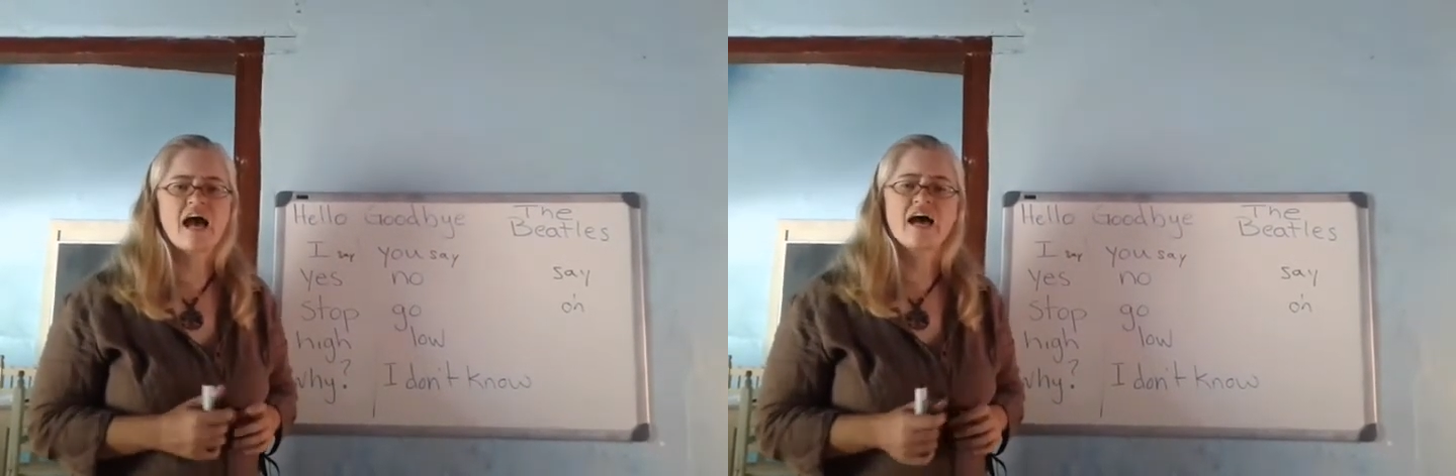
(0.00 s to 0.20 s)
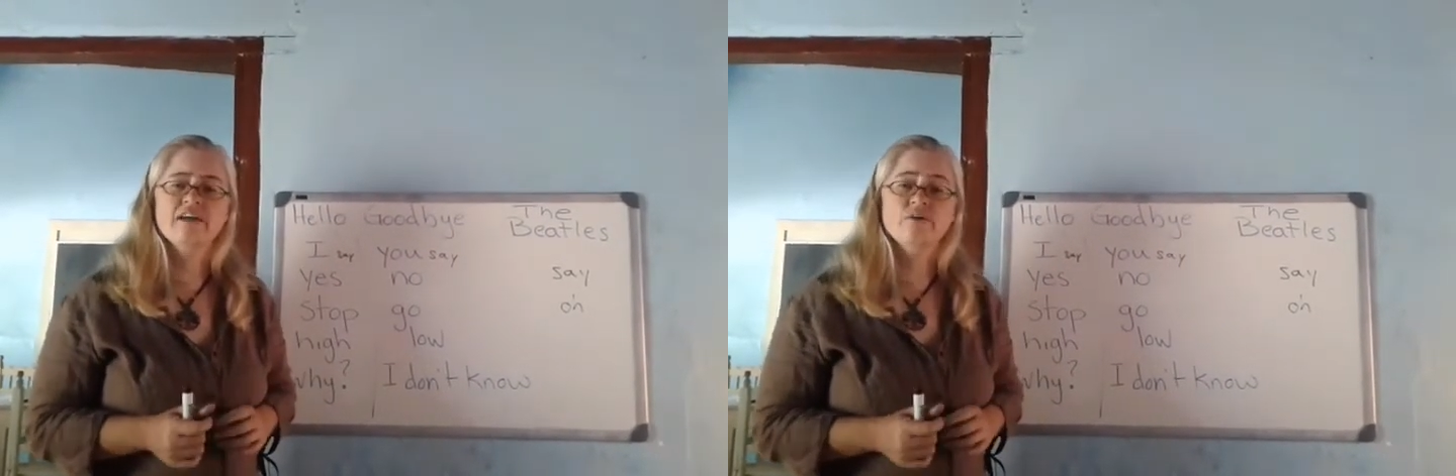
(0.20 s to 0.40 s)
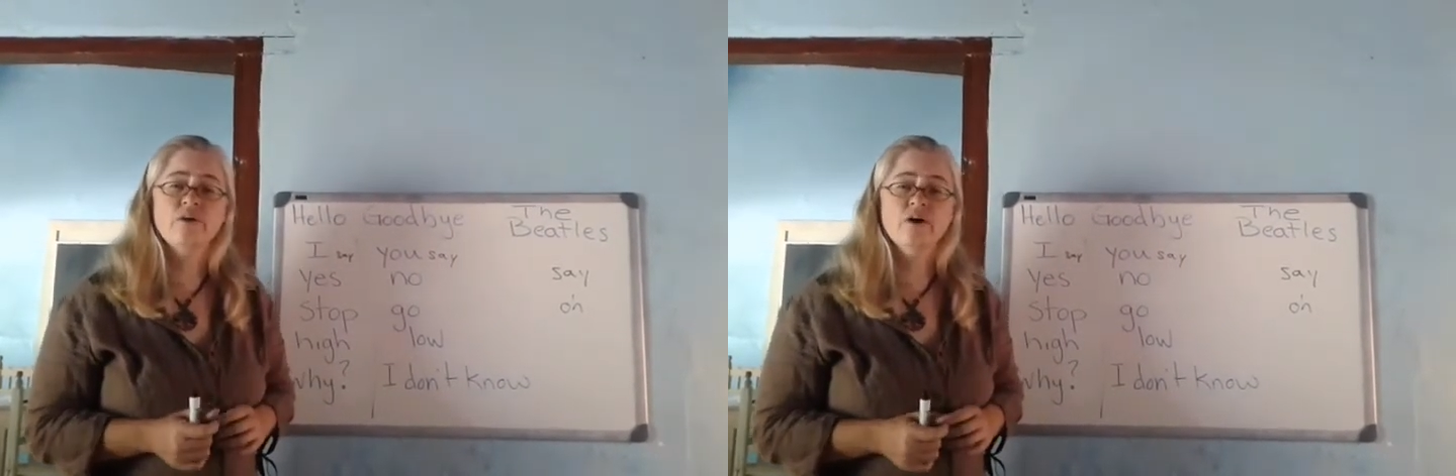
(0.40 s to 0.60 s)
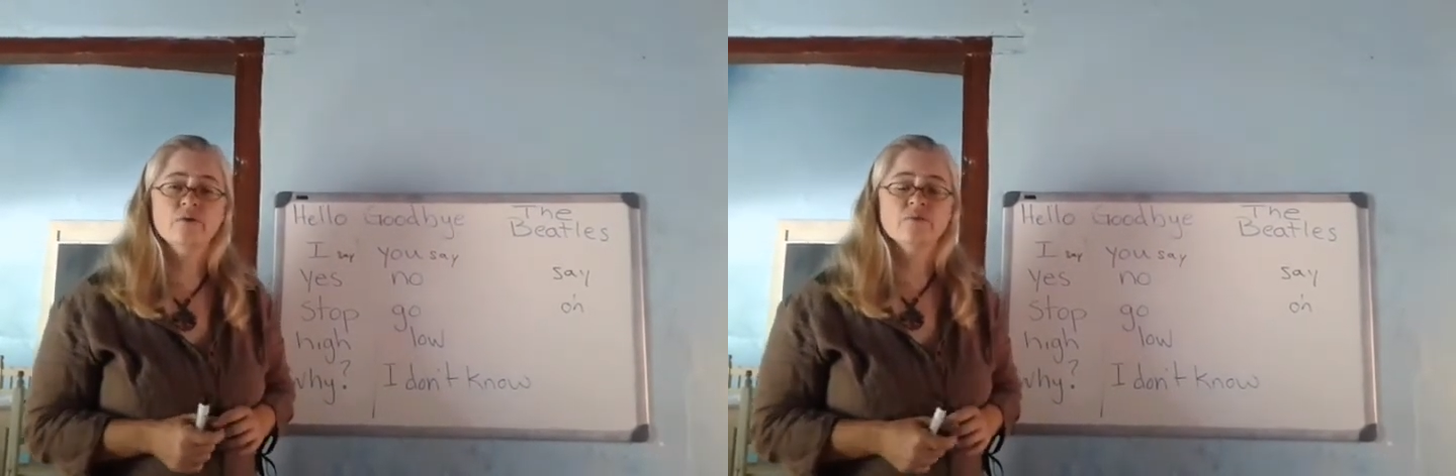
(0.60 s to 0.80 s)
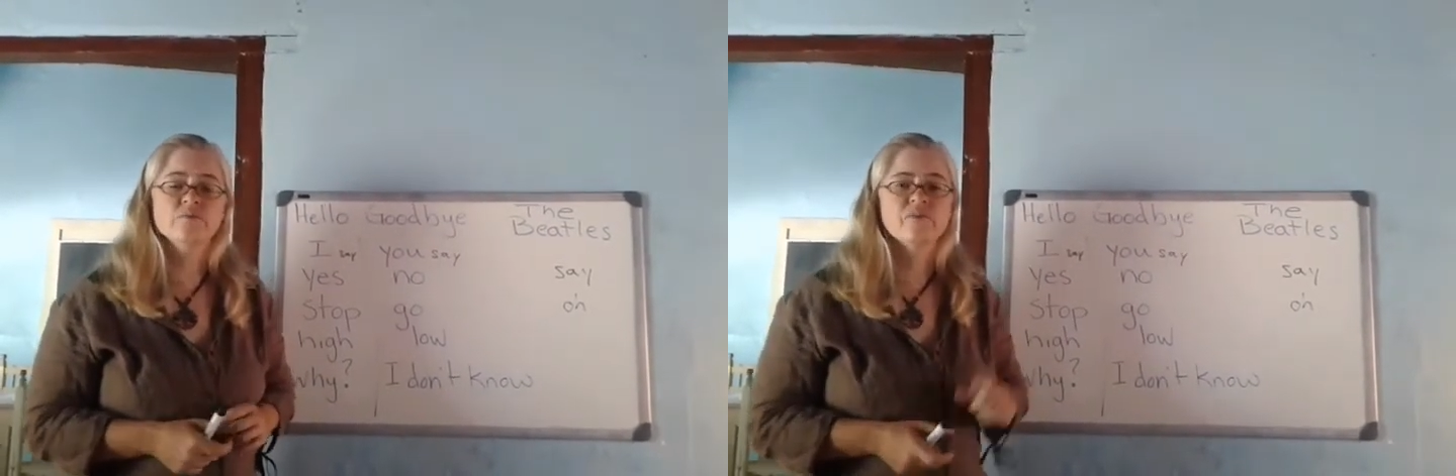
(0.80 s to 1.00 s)
I don't
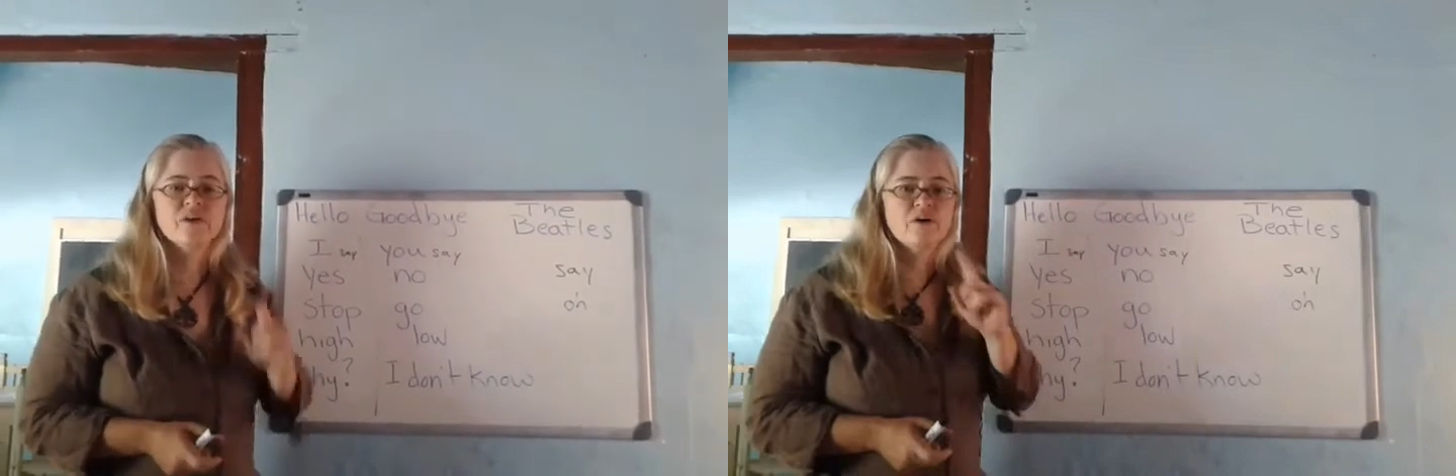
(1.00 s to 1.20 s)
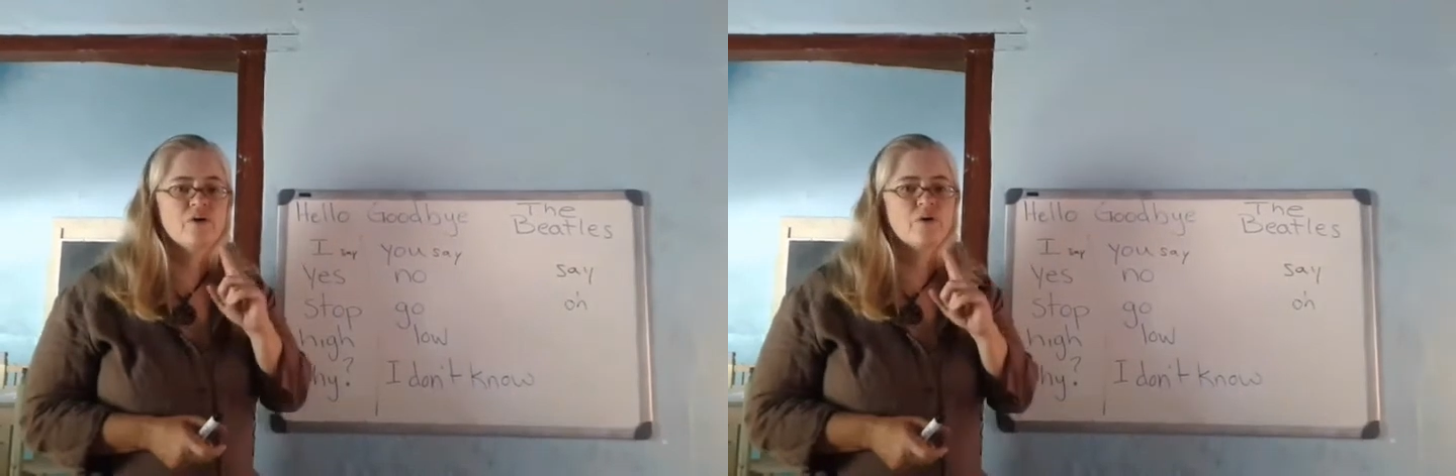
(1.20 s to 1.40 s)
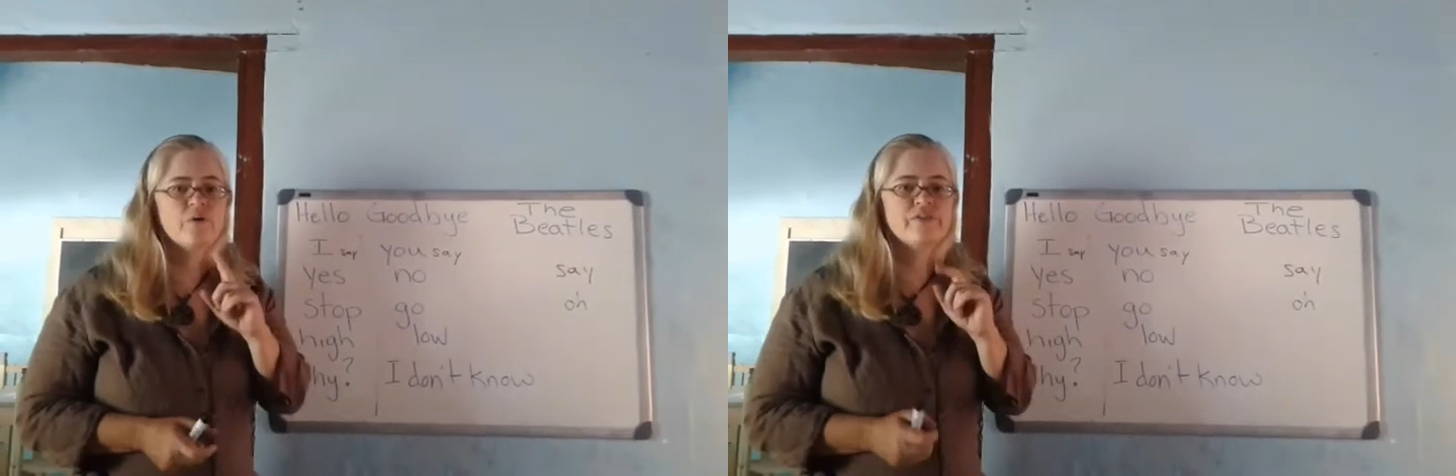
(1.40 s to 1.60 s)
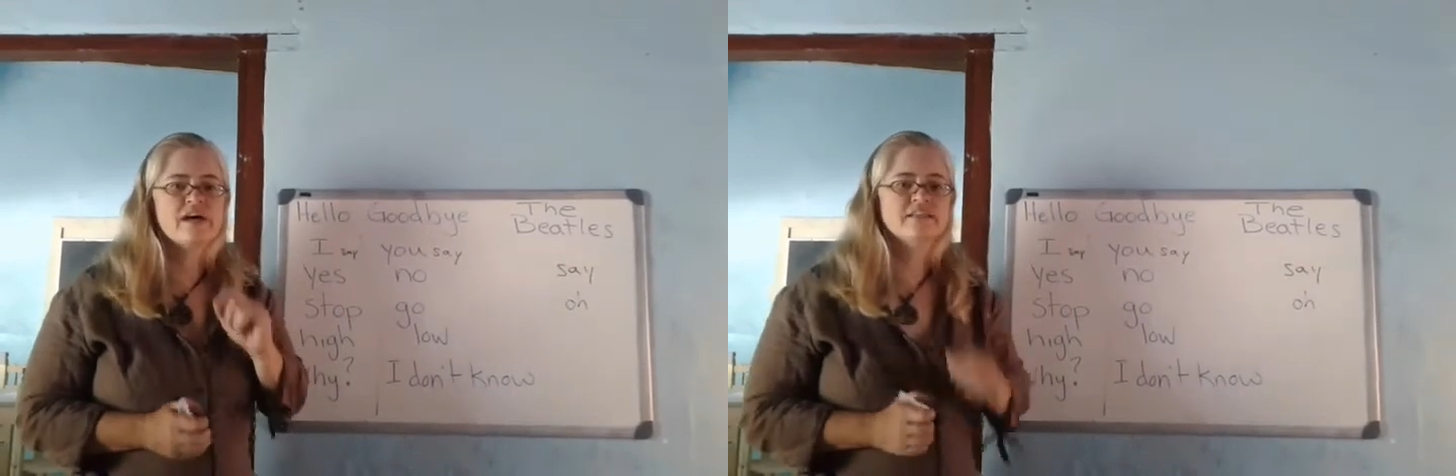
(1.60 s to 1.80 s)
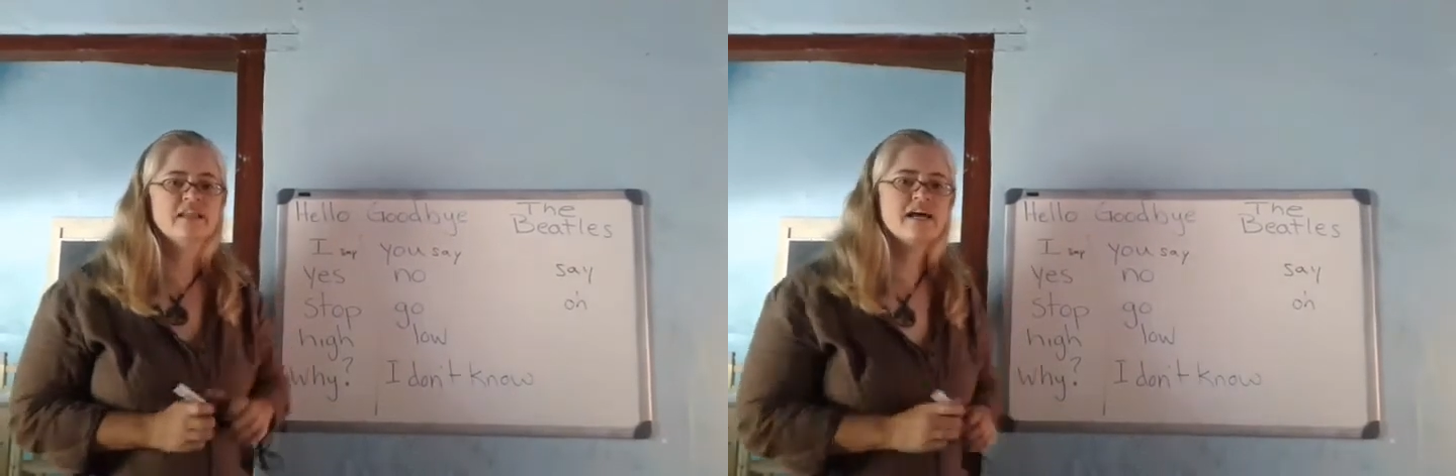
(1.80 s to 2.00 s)
know. Or
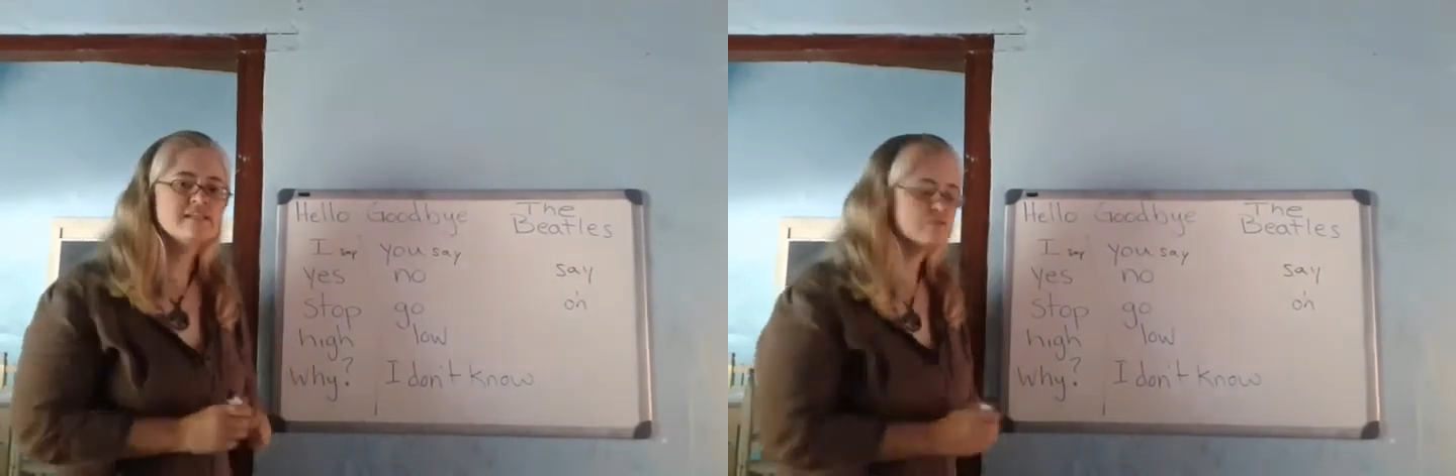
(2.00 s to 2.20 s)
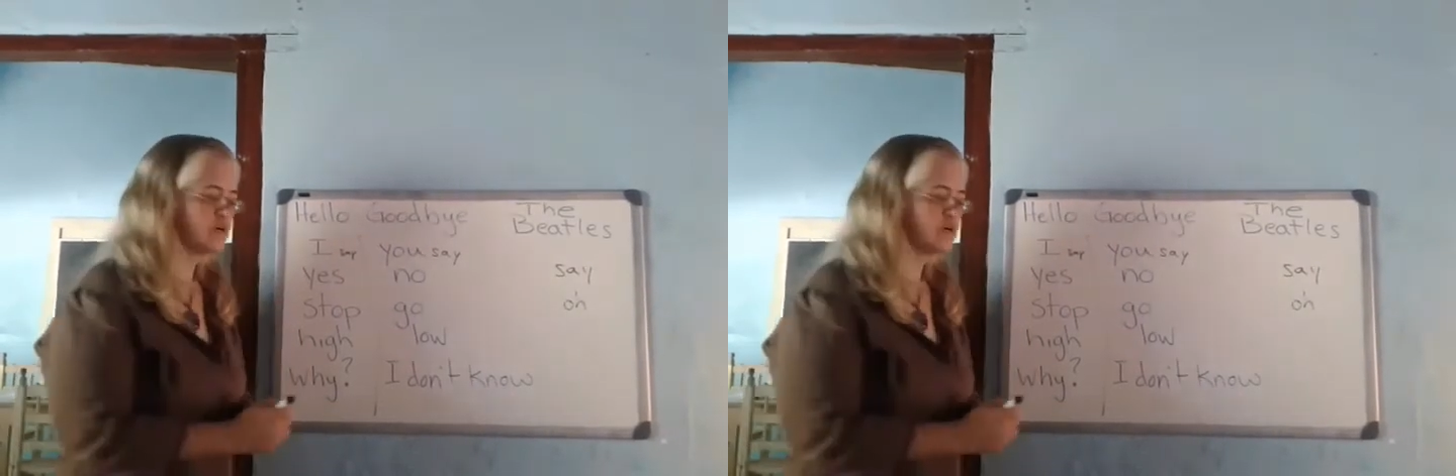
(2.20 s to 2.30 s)
that last